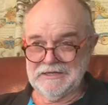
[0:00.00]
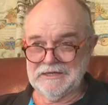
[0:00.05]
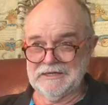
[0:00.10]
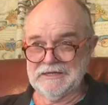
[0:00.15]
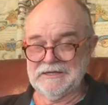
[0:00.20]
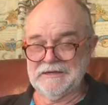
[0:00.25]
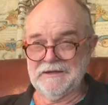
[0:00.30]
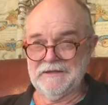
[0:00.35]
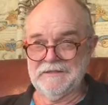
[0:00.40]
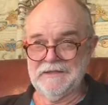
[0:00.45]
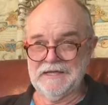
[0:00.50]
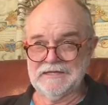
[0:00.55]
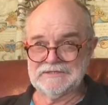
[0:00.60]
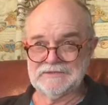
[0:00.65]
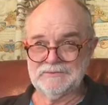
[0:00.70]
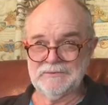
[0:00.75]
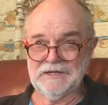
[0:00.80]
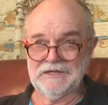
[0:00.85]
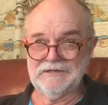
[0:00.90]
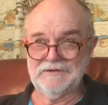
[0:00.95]
and
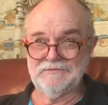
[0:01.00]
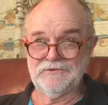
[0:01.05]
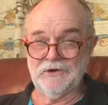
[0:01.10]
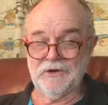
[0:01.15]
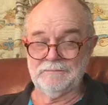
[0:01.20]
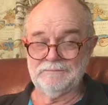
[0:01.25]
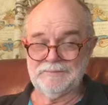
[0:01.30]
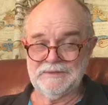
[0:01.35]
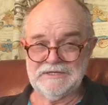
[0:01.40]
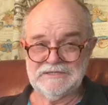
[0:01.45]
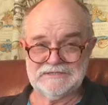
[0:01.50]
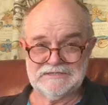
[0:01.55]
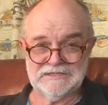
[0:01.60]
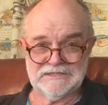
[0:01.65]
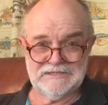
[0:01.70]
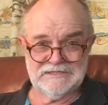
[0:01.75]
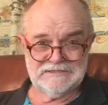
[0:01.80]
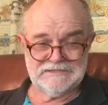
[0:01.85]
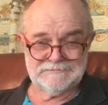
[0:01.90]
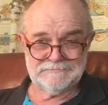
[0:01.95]
that's when you've got big
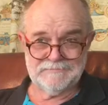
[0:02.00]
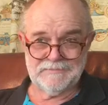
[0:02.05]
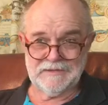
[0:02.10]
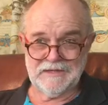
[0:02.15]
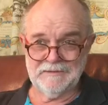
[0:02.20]
seas.